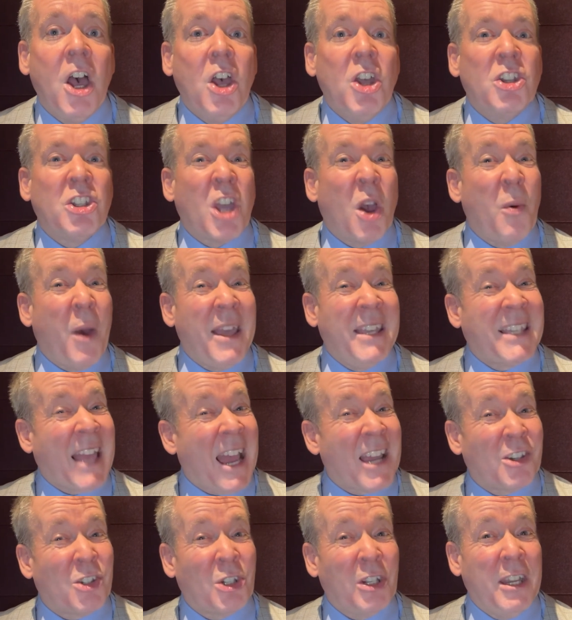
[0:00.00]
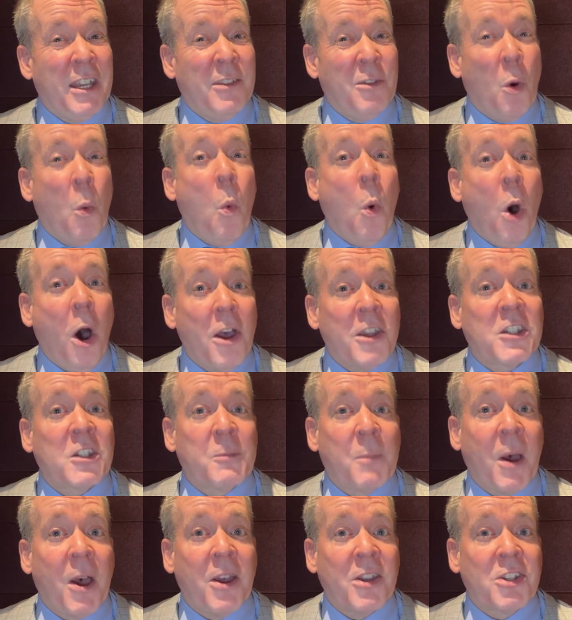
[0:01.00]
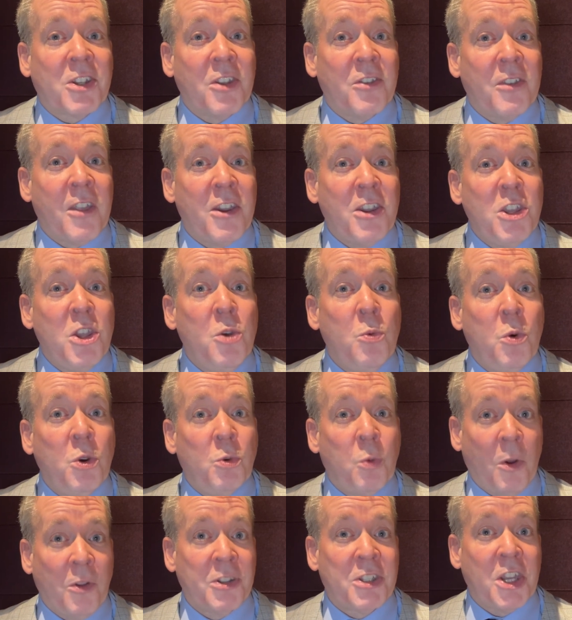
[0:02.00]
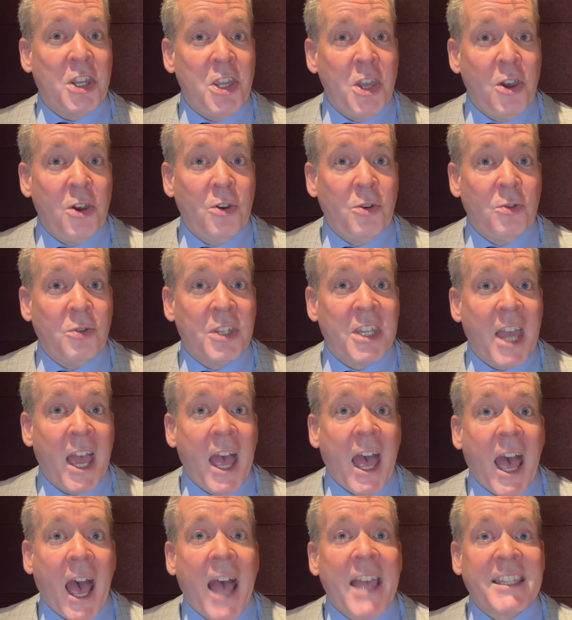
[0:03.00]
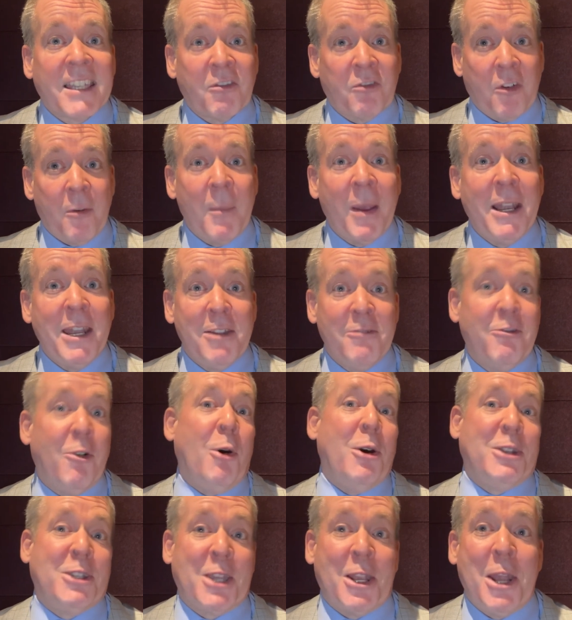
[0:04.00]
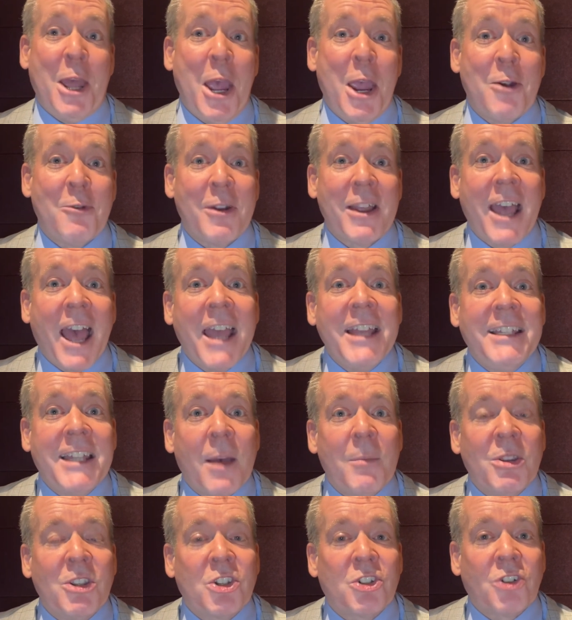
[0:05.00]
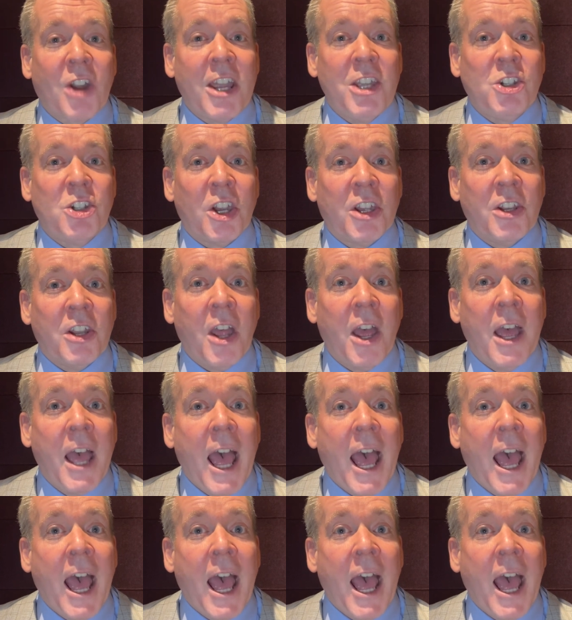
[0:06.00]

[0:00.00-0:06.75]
so is actually the worst person that you would want to use as a familiar voice in a hearing aid demonstration.